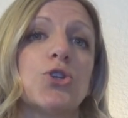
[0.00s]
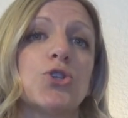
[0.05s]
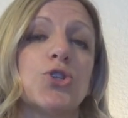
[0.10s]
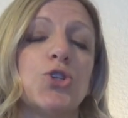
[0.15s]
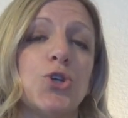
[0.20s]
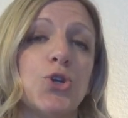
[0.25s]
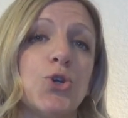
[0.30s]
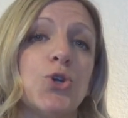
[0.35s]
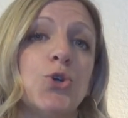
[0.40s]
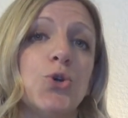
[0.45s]

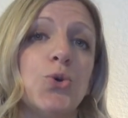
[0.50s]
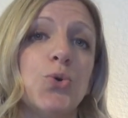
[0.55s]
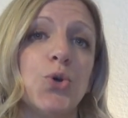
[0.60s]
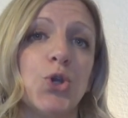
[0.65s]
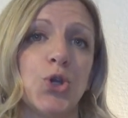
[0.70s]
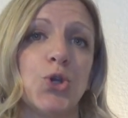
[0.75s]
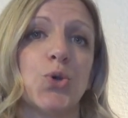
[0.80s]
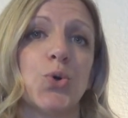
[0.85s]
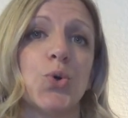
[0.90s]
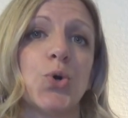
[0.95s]

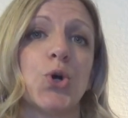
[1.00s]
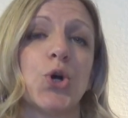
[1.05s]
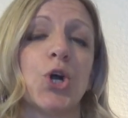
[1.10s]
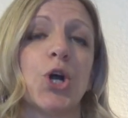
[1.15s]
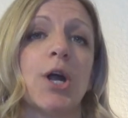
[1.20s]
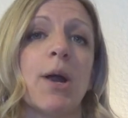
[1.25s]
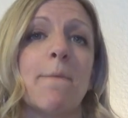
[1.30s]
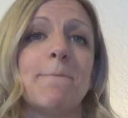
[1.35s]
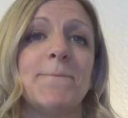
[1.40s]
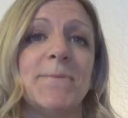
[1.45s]
to
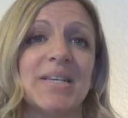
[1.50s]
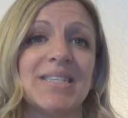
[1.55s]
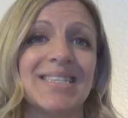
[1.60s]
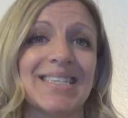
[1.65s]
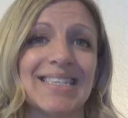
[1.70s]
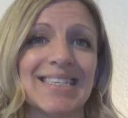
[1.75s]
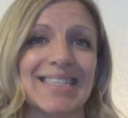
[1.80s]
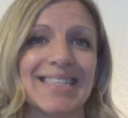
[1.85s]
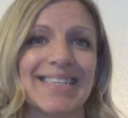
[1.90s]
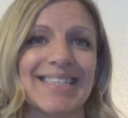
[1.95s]
your
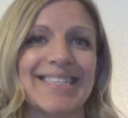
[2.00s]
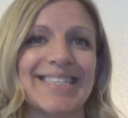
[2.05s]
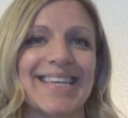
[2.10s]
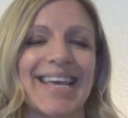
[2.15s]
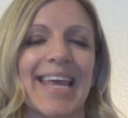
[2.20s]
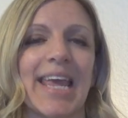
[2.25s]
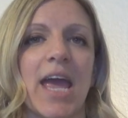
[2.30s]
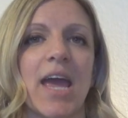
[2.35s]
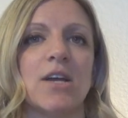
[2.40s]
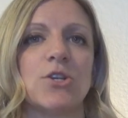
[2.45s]
business
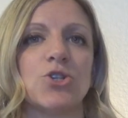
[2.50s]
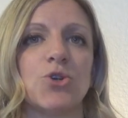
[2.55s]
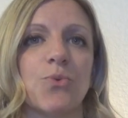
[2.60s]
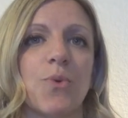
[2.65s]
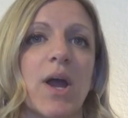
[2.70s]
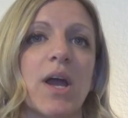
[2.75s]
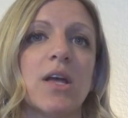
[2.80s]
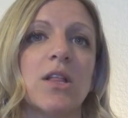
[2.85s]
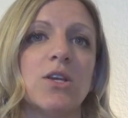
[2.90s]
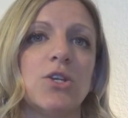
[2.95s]
listing and
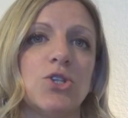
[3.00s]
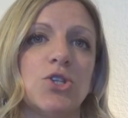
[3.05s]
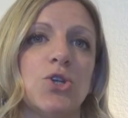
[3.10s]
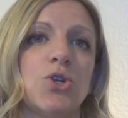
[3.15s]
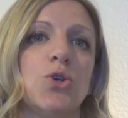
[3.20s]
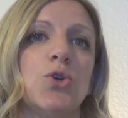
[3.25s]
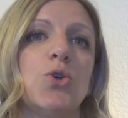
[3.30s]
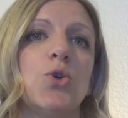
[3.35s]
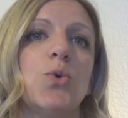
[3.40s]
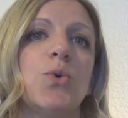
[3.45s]
directly
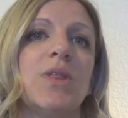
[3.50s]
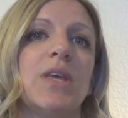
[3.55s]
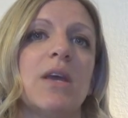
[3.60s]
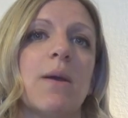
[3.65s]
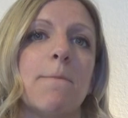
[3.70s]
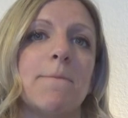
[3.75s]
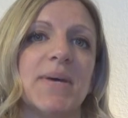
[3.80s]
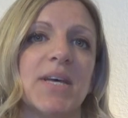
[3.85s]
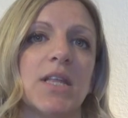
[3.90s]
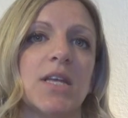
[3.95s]
to
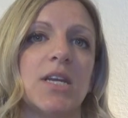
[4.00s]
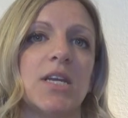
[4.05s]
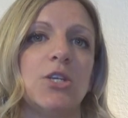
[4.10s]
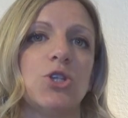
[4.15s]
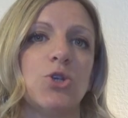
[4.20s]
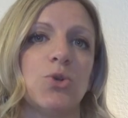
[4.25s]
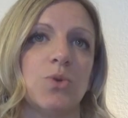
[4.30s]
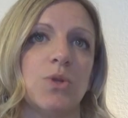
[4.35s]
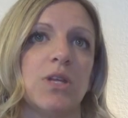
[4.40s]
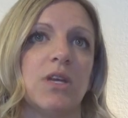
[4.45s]
the
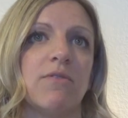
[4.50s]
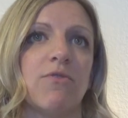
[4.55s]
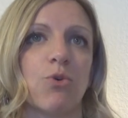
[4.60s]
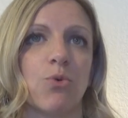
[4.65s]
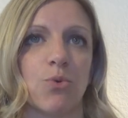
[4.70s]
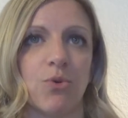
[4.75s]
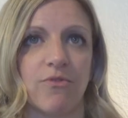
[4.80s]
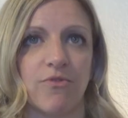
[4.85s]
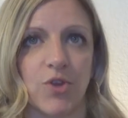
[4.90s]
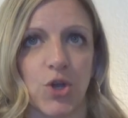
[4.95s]
ability to leave
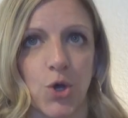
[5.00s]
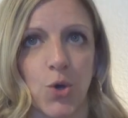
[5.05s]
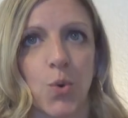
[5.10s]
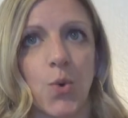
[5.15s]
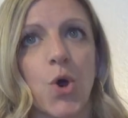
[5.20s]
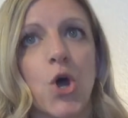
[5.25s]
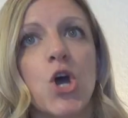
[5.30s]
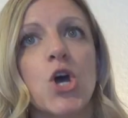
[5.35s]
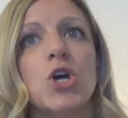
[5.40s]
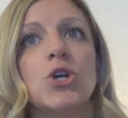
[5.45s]
a review.
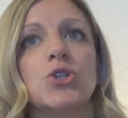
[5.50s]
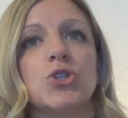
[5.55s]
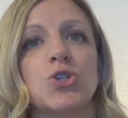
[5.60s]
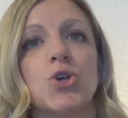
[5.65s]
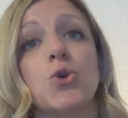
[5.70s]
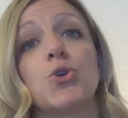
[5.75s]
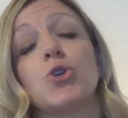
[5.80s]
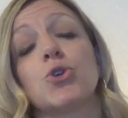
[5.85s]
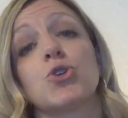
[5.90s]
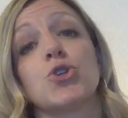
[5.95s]

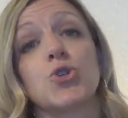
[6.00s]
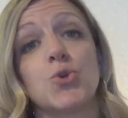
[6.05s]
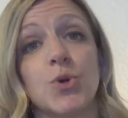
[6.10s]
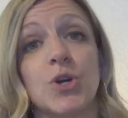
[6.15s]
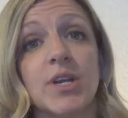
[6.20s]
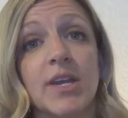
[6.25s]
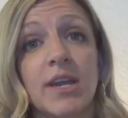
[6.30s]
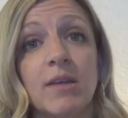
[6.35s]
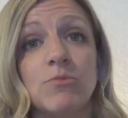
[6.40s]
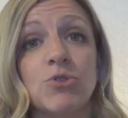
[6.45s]
So your
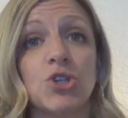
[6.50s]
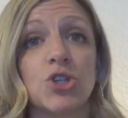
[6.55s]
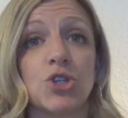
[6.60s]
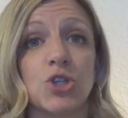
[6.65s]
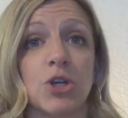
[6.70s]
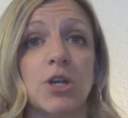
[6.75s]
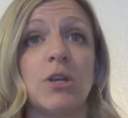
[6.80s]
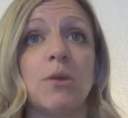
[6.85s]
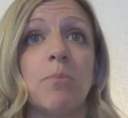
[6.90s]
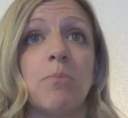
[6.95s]
short name
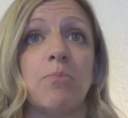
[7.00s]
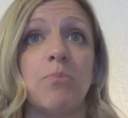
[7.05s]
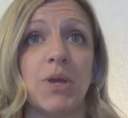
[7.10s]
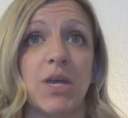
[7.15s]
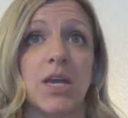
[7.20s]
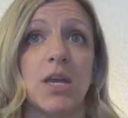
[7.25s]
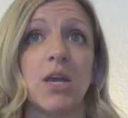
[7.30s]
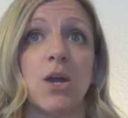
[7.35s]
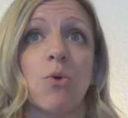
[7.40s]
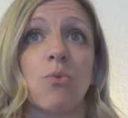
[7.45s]
should
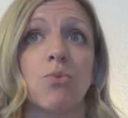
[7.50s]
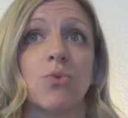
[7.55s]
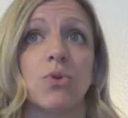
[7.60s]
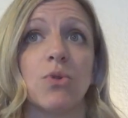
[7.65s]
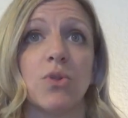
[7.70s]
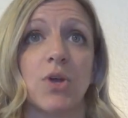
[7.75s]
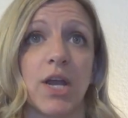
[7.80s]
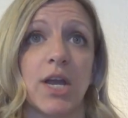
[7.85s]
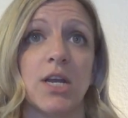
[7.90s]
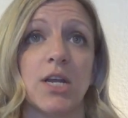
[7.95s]
be
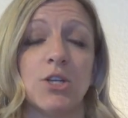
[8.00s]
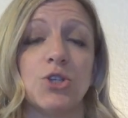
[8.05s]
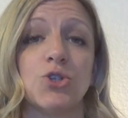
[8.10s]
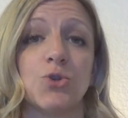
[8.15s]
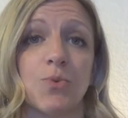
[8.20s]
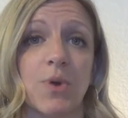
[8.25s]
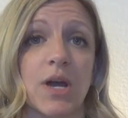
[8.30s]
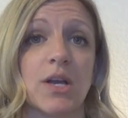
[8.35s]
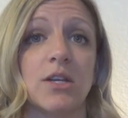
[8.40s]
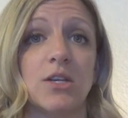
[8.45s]
related
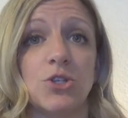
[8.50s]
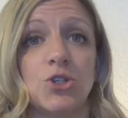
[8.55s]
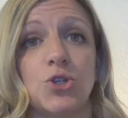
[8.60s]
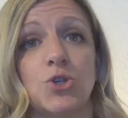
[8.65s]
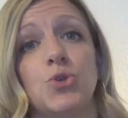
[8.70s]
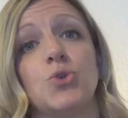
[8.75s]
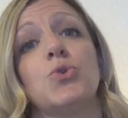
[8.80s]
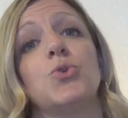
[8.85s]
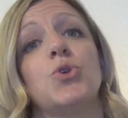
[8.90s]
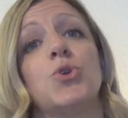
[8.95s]
directly to